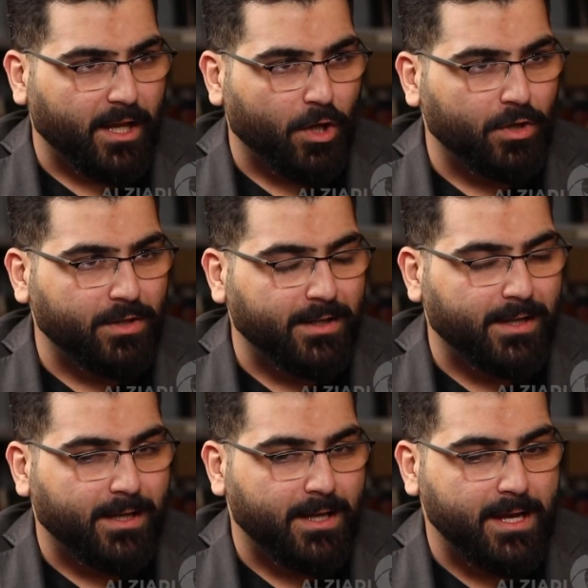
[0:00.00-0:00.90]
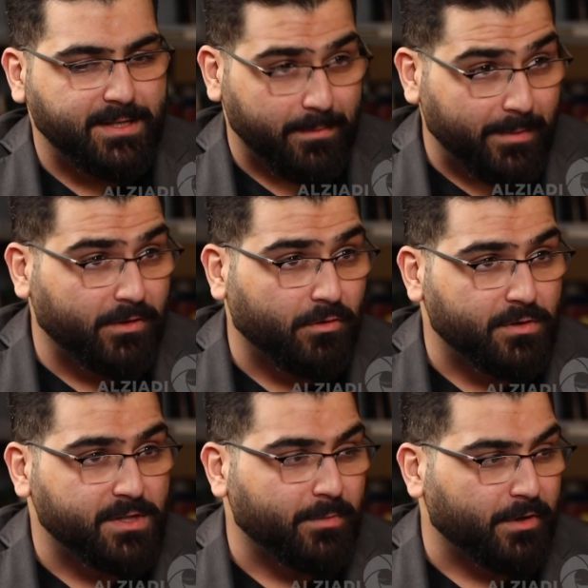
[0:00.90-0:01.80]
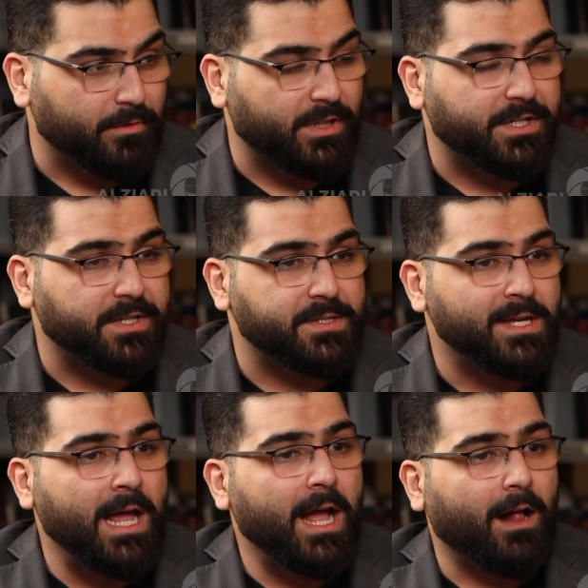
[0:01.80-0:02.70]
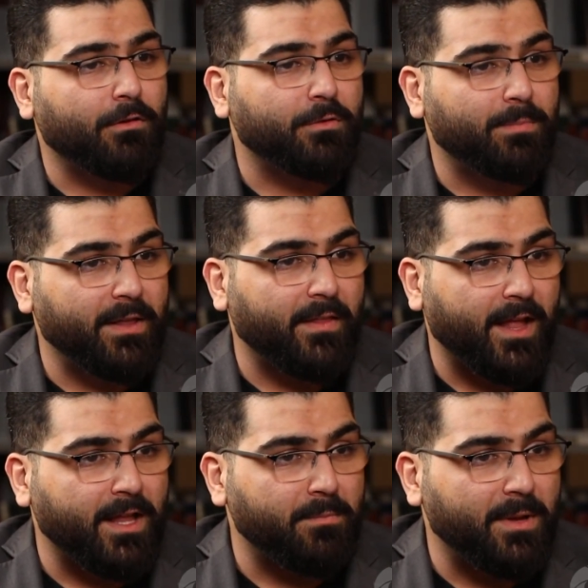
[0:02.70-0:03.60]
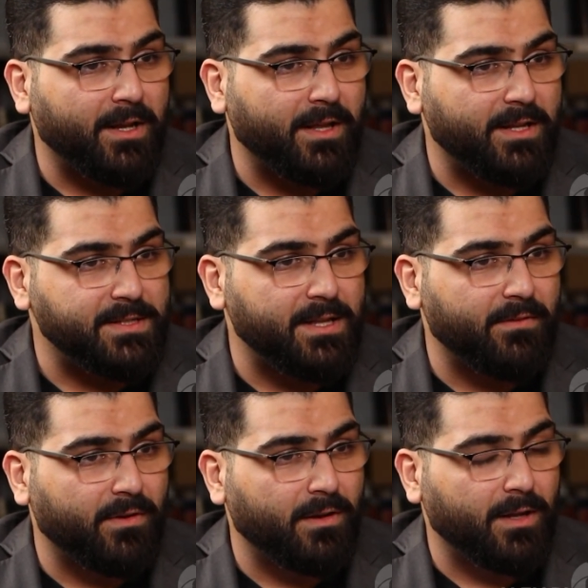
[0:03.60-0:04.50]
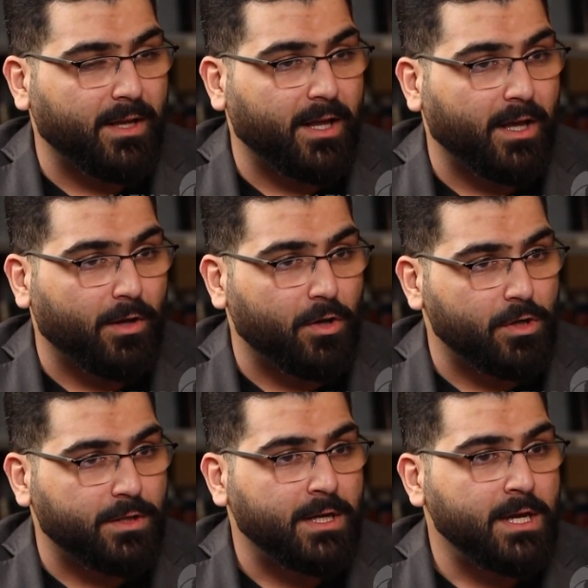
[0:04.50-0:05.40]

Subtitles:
a good, as a mentor, somebody who teaches how to play the handpan, it is definitely a good